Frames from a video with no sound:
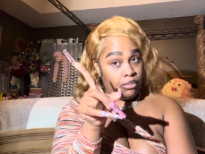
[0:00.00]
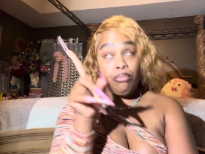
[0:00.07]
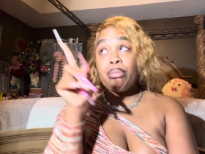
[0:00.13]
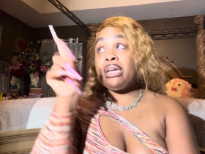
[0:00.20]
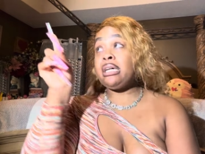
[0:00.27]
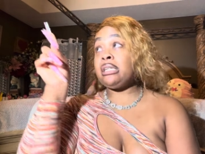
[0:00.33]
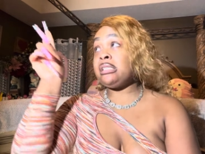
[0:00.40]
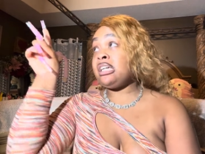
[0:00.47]

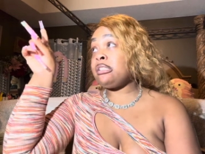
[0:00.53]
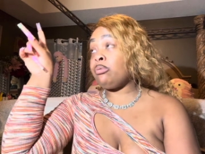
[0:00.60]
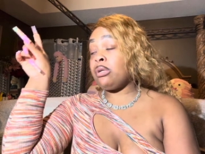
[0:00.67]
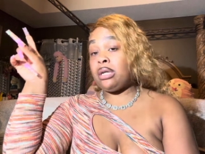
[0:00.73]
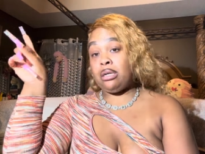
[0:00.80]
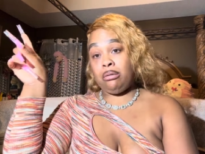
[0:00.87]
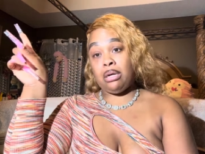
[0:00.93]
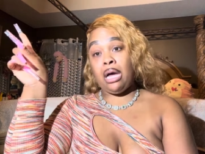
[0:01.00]
Because that's
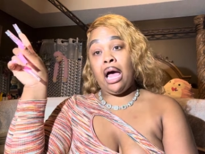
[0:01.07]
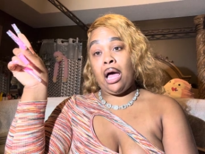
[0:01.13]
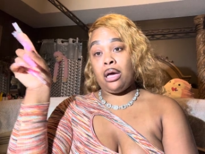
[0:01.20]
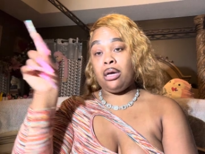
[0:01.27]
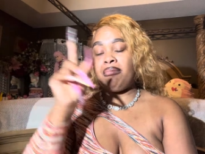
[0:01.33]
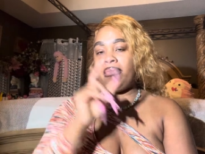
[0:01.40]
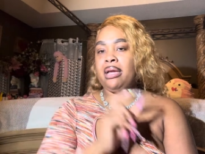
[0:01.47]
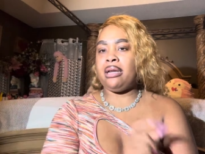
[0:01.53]
what God
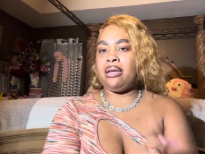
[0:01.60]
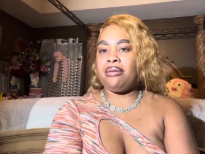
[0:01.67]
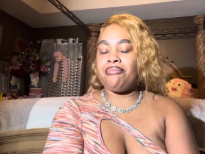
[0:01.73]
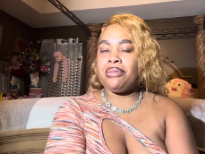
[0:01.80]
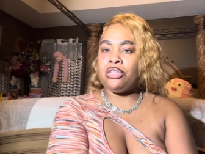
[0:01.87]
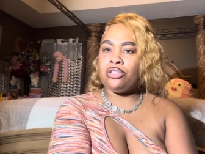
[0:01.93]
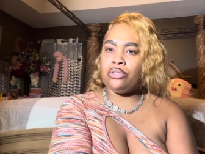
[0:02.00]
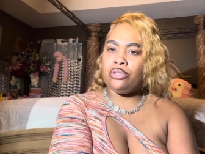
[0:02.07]
commanded
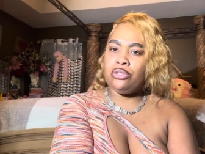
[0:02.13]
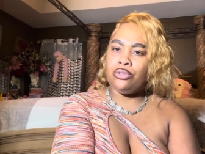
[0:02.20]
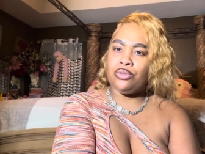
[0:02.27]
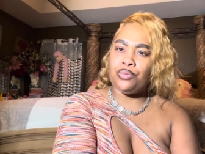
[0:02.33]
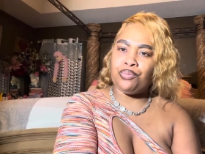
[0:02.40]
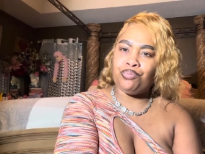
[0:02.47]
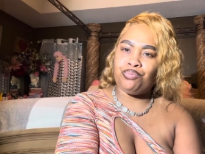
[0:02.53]
me to do.